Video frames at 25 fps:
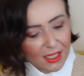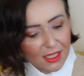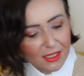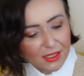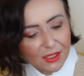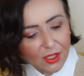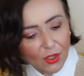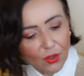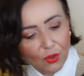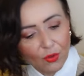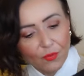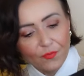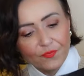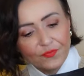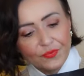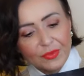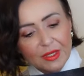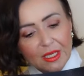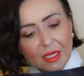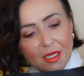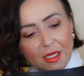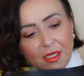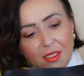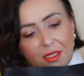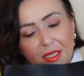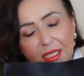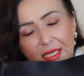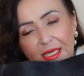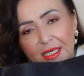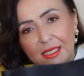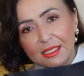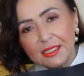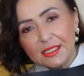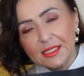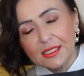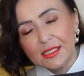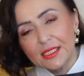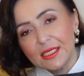So
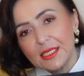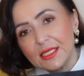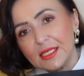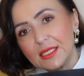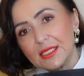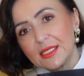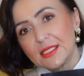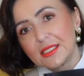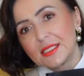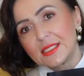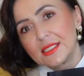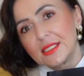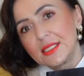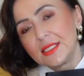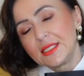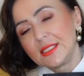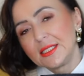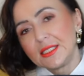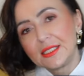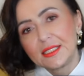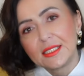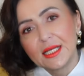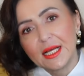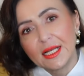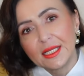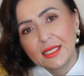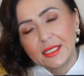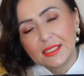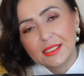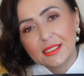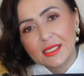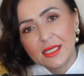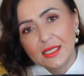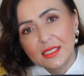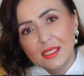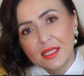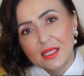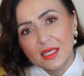this is in Italian
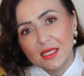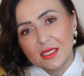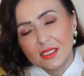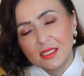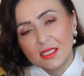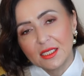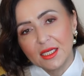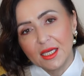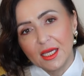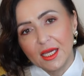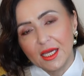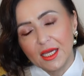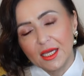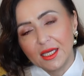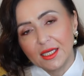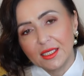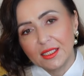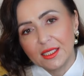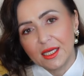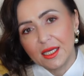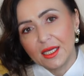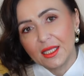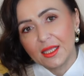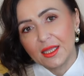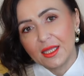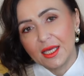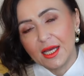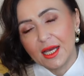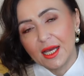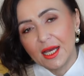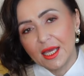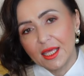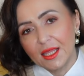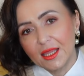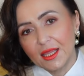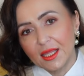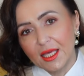size 38 and I